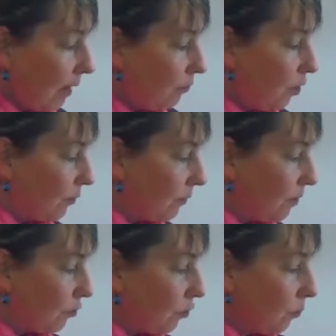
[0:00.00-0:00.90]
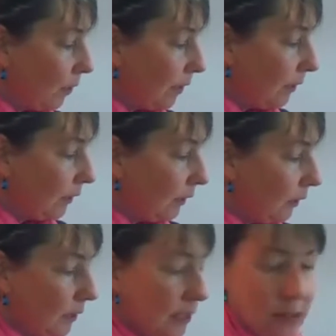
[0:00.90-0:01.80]
no, it's measure 20.
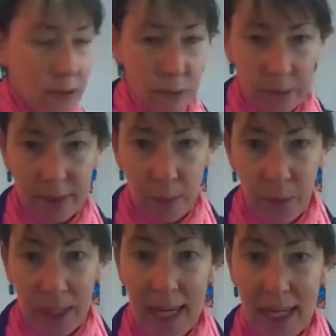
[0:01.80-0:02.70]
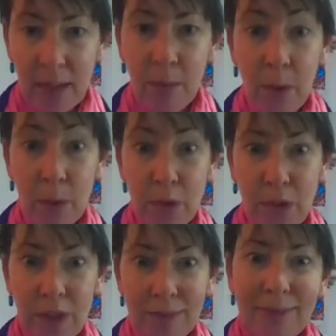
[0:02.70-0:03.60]
It's sort of like we're gaining
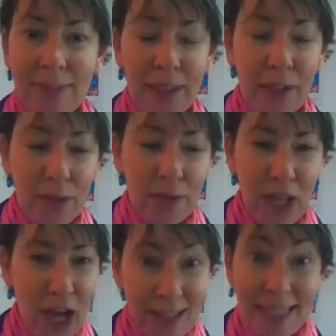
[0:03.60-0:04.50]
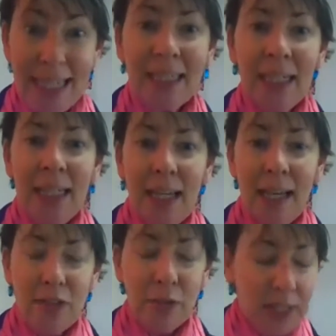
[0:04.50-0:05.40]
composure. You know, you've lost it
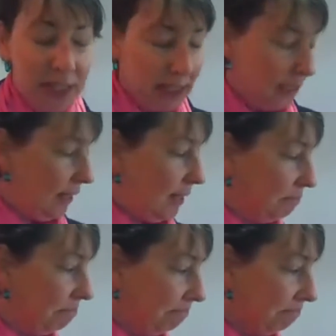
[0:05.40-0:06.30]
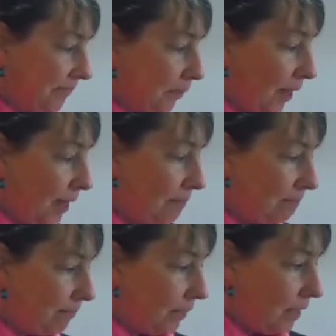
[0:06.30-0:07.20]
and you're reining it in. Okay?
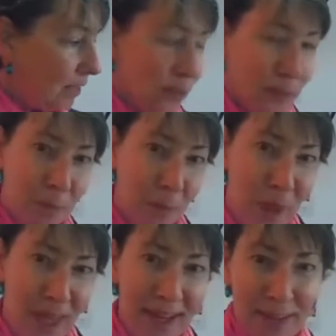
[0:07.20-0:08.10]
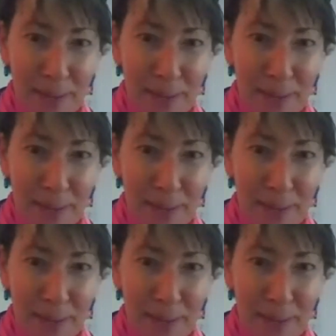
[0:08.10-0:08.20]
So explore that a little